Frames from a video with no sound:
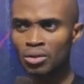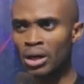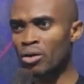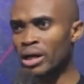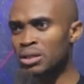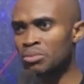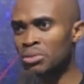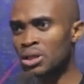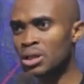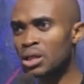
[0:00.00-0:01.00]
You're not getting
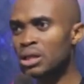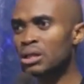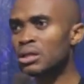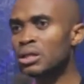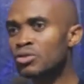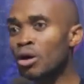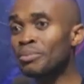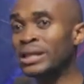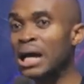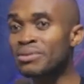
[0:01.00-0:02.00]
me.
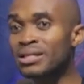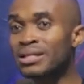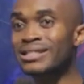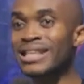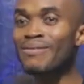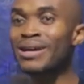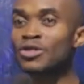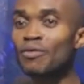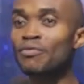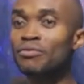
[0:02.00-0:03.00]
Sometimes
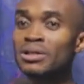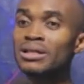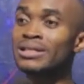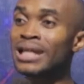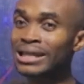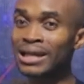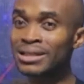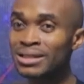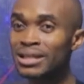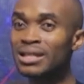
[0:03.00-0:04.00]
servants of
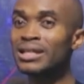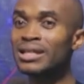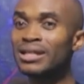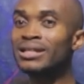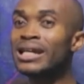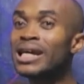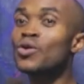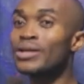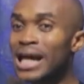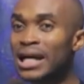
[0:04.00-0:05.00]
Satan, they
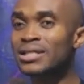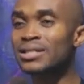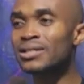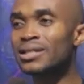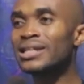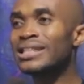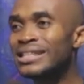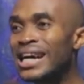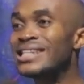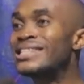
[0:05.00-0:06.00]
know that
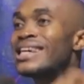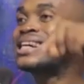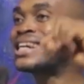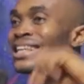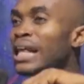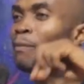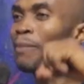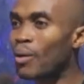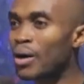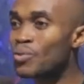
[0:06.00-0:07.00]
there is a greater
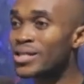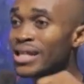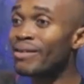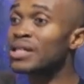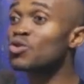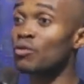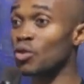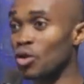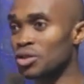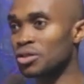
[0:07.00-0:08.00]
power with servants
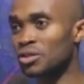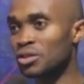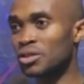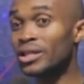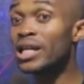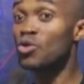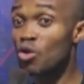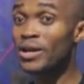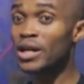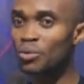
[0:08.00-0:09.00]
of God. They
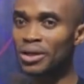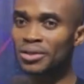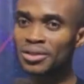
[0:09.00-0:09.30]
know very well.